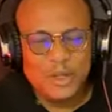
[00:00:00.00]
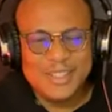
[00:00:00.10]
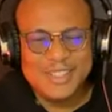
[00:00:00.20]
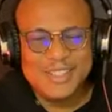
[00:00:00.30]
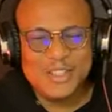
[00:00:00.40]

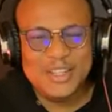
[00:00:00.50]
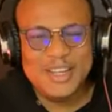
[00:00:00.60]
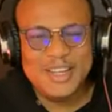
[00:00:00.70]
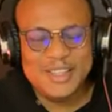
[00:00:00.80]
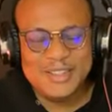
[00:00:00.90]
and your
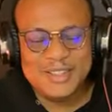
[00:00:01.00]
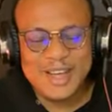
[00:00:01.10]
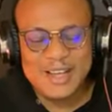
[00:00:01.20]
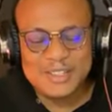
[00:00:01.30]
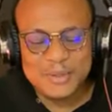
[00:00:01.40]
teaching
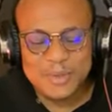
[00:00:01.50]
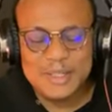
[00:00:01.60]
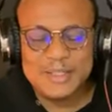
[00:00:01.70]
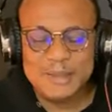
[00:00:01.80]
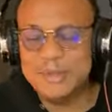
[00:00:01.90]
is
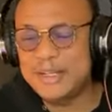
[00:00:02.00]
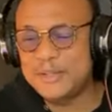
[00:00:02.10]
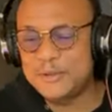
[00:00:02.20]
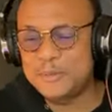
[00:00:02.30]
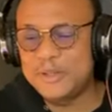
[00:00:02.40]

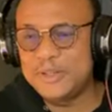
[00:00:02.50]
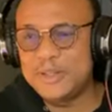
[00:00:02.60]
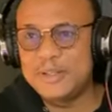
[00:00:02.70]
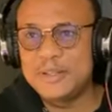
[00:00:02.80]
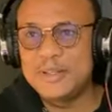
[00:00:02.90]
articulated by the
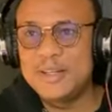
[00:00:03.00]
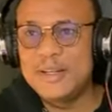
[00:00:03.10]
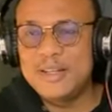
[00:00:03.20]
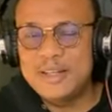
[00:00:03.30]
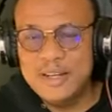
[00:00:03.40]
Spirit,
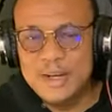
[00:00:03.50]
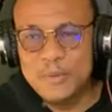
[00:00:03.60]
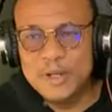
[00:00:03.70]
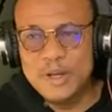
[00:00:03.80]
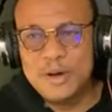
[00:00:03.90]

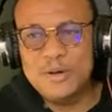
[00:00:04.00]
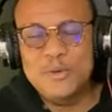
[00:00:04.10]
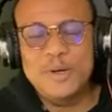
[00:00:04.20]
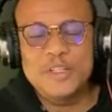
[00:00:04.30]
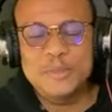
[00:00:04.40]
there will
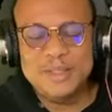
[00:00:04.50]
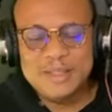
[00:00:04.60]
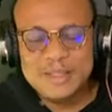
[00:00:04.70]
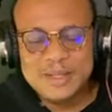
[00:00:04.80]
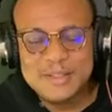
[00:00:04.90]

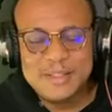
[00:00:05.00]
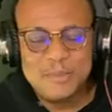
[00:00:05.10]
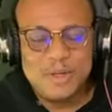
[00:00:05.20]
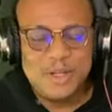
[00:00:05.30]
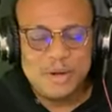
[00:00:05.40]
always be
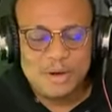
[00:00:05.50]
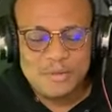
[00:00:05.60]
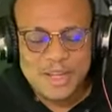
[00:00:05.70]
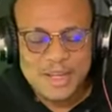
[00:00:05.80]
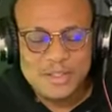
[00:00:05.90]

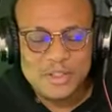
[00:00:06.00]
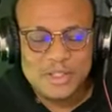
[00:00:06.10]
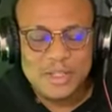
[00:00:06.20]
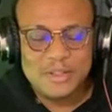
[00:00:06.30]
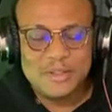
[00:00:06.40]
testimony of
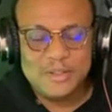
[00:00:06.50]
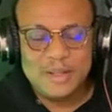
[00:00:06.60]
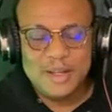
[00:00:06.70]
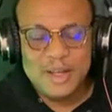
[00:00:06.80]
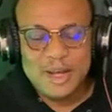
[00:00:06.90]

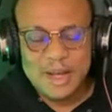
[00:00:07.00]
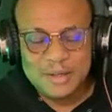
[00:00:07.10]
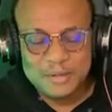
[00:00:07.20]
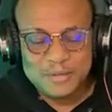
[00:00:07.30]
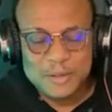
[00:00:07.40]
angels
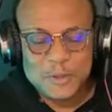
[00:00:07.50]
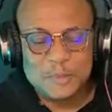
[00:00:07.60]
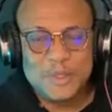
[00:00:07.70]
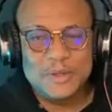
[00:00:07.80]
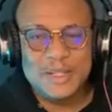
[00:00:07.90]
and
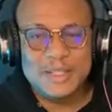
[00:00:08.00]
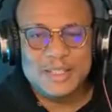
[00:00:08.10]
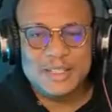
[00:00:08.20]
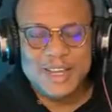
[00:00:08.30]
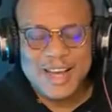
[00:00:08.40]
of the
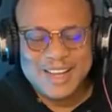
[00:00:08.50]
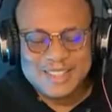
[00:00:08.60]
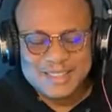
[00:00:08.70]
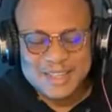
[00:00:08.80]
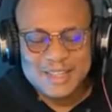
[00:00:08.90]
Spirit
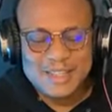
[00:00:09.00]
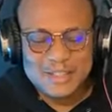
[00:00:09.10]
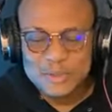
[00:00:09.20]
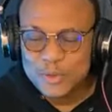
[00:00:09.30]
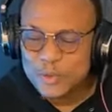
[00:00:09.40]

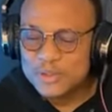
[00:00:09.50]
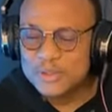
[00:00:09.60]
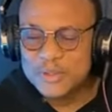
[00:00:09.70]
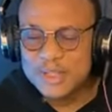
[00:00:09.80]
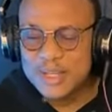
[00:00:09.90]
attending
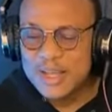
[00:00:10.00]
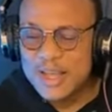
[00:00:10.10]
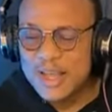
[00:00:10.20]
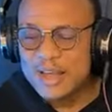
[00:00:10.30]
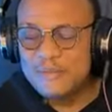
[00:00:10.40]
to what you
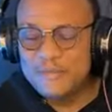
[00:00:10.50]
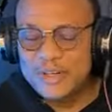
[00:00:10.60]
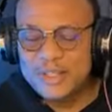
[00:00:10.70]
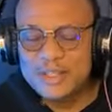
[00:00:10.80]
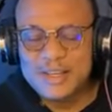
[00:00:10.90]
say.
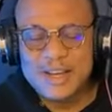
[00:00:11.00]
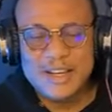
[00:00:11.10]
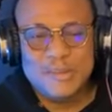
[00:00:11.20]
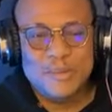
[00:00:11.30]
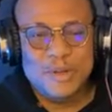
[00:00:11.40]
Every
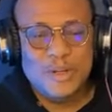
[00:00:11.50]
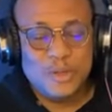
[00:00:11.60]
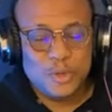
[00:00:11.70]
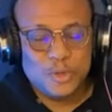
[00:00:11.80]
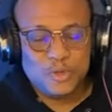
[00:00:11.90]
time
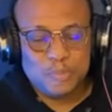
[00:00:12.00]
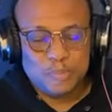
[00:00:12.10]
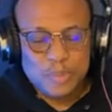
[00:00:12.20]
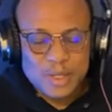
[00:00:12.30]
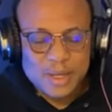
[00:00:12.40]
you
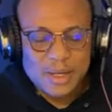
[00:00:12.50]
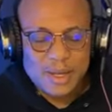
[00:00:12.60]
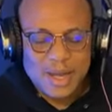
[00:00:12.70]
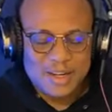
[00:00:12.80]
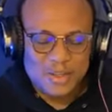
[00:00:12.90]

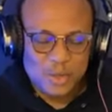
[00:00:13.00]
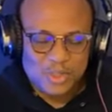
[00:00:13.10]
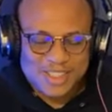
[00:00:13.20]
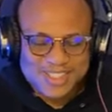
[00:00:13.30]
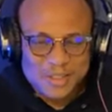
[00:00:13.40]
speak
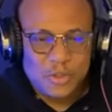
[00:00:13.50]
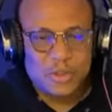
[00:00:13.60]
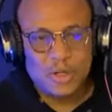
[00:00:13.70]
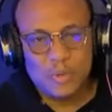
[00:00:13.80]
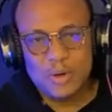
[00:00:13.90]
and you
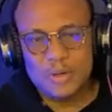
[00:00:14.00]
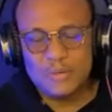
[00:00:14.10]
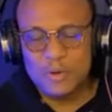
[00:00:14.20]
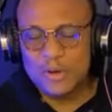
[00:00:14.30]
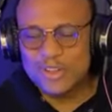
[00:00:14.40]
teach the
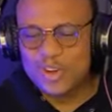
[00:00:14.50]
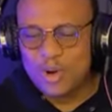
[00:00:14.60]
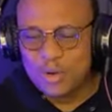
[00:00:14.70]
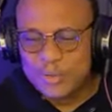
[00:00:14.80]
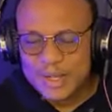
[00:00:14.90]
Word of
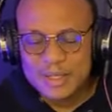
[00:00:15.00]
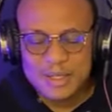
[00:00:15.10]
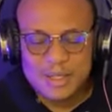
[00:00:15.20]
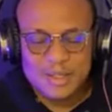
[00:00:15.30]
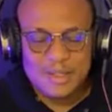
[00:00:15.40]
God
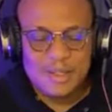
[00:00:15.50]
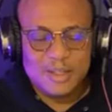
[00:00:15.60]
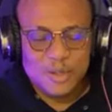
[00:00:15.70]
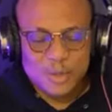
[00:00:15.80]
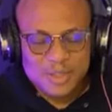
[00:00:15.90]
correctly,
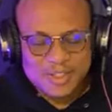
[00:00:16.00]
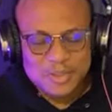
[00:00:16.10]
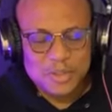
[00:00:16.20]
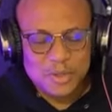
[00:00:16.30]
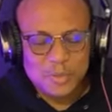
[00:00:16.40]

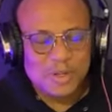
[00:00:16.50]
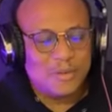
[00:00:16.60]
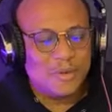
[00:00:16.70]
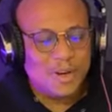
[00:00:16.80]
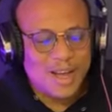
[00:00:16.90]
you teach
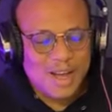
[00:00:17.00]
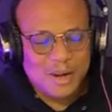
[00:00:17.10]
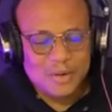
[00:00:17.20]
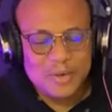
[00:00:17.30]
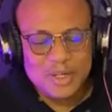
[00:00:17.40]
the Word of
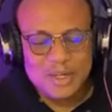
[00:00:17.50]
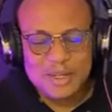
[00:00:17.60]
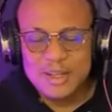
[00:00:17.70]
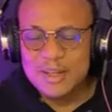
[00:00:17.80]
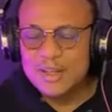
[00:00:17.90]
God
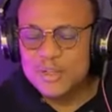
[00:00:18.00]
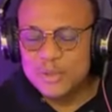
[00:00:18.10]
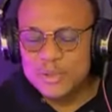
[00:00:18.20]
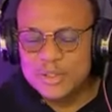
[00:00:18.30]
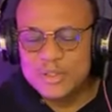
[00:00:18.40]
accurately,
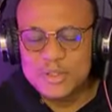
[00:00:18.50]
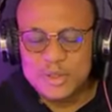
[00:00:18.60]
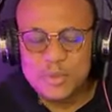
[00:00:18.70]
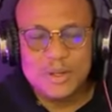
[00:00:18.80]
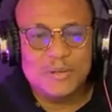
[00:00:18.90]
you
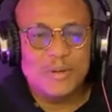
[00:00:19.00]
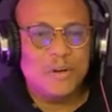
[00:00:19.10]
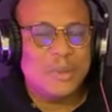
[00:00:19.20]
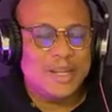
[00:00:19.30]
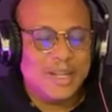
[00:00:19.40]
teach the
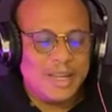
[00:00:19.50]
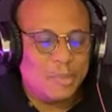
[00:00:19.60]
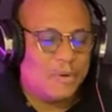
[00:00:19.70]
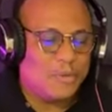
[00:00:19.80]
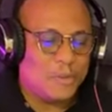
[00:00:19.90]
Word of God
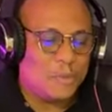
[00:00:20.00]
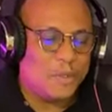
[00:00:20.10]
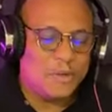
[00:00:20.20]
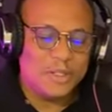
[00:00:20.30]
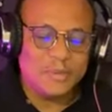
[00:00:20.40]
by the help
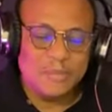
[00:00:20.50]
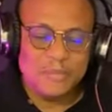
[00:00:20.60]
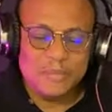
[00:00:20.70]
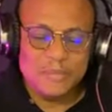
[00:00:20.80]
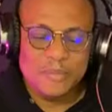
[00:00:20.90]
of the Spirit,